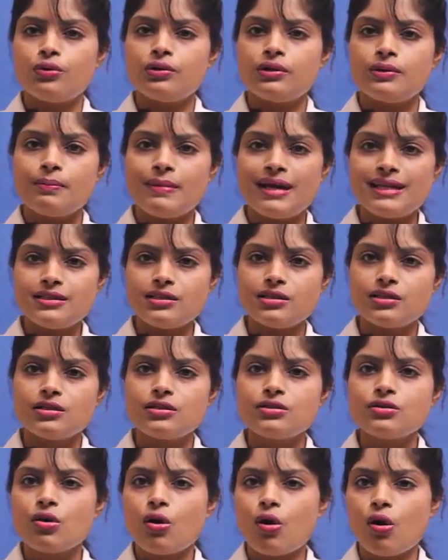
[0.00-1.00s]

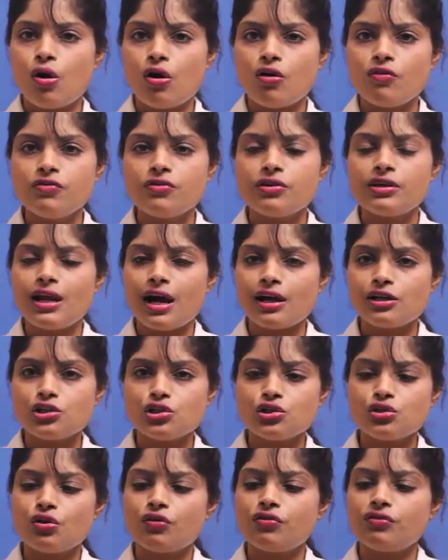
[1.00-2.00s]
method of
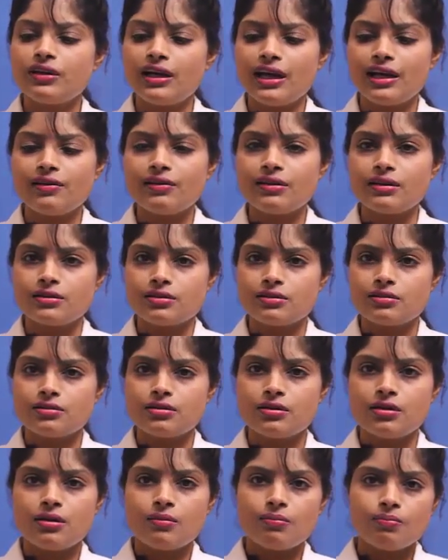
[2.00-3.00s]
reduction of caries,
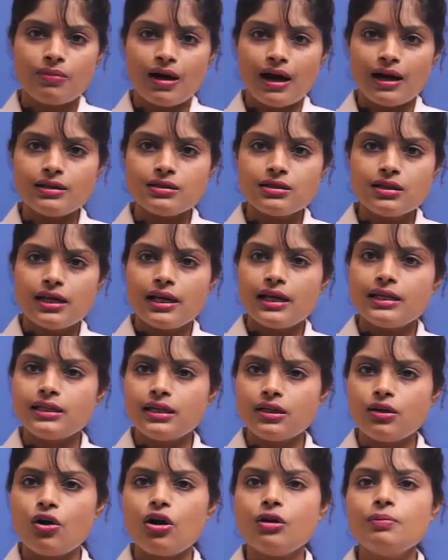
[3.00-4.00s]
but it
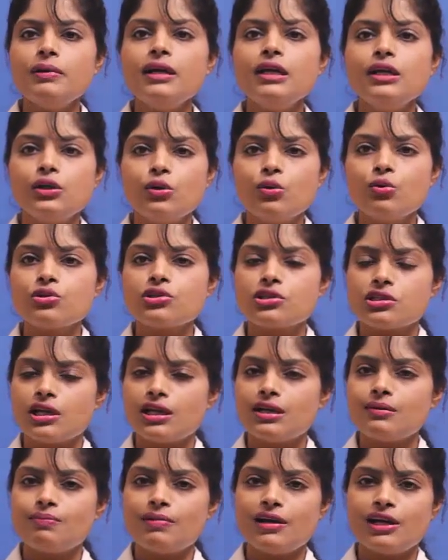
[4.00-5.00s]
cannot be used
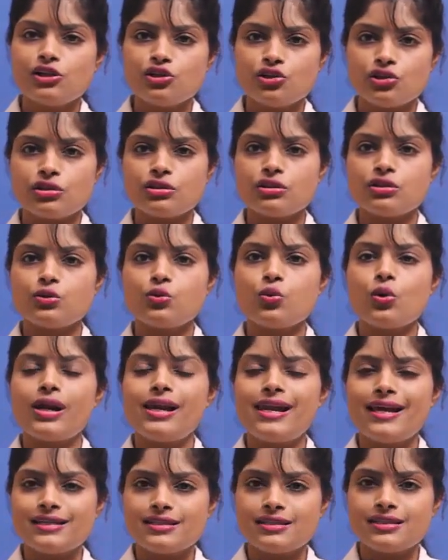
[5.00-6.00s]
in patients who are
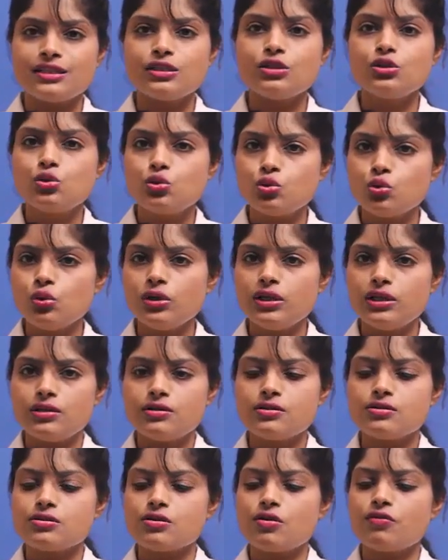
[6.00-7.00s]
less than two
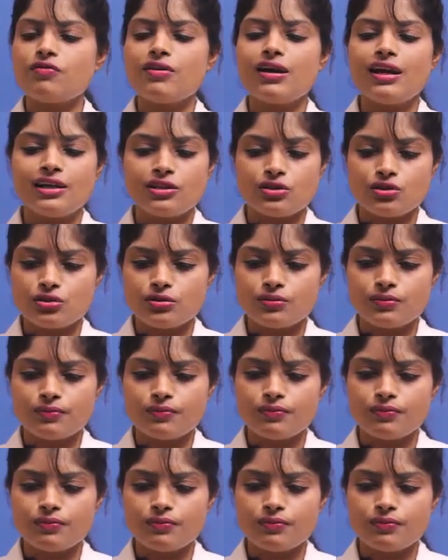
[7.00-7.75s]
years of age.